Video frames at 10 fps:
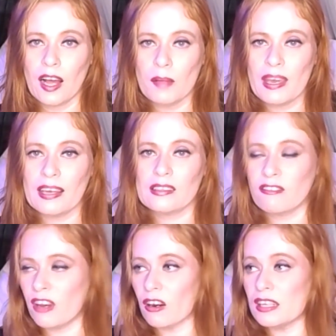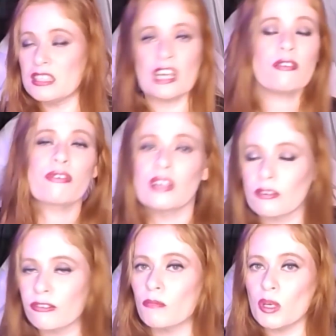albeit very
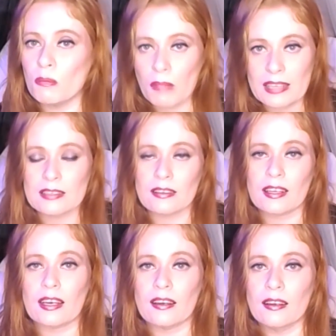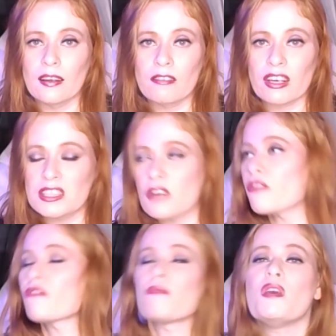different from you mentally, very
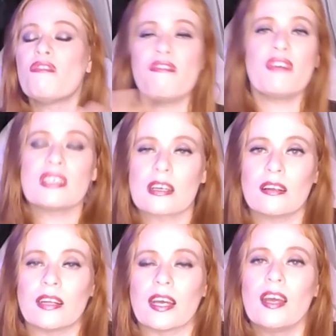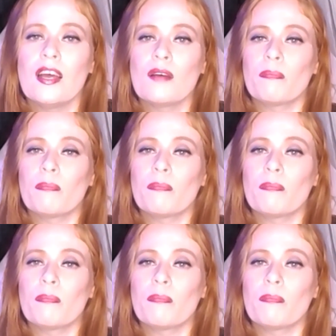different from you physically,